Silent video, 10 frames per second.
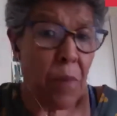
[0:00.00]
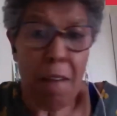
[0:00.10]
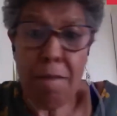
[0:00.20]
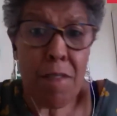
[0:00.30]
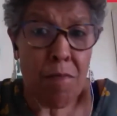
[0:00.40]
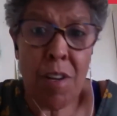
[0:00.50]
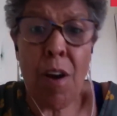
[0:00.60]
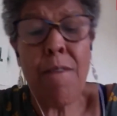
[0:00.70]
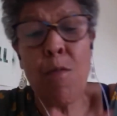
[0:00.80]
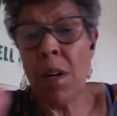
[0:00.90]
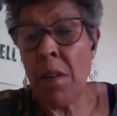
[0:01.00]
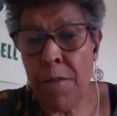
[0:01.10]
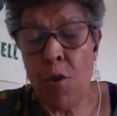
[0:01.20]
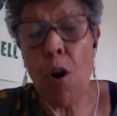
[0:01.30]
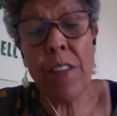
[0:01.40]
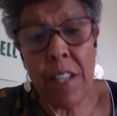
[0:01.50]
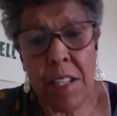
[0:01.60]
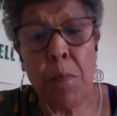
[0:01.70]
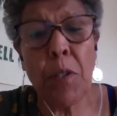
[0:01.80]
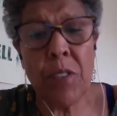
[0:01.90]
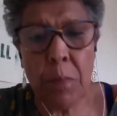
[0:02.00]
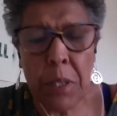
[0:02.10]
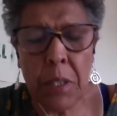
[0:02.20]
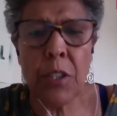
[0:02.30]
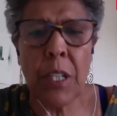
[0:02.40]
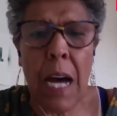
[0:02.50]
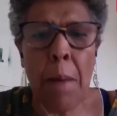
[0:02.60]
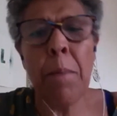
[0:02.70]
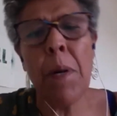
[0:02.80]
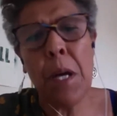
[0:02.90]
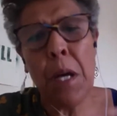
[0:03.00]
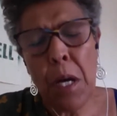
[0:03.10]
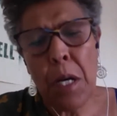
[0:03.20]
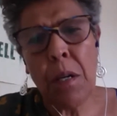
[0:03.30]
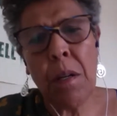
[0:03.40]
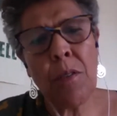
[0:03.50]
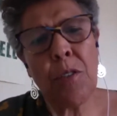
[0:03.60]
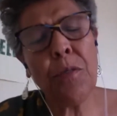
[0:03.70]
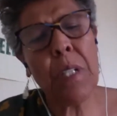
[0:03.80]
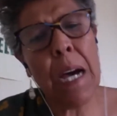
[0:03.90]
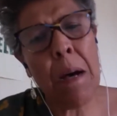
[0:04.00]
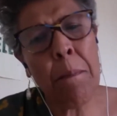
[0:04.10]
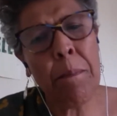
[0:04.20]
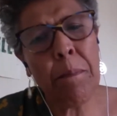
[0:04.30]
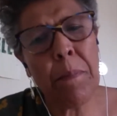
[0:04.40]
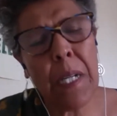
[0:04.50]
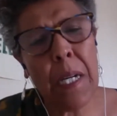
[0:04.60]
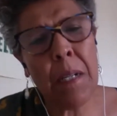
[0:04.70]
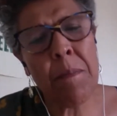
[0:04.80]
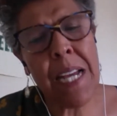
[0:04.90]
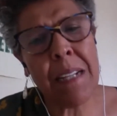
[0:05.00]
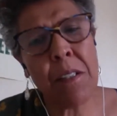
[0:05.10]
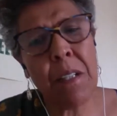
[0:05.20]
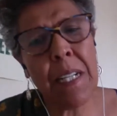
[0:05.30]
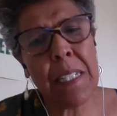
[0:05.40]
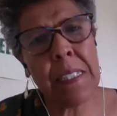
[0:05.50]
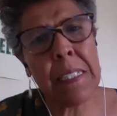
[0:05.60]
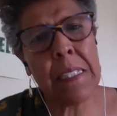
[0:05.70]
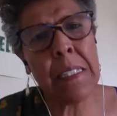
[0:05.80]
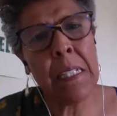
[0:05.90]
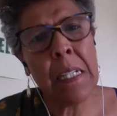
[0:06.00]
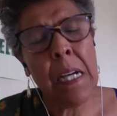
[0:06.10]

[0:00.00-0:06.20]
everyone, if you are, it is possible to come, you know, do come down to London.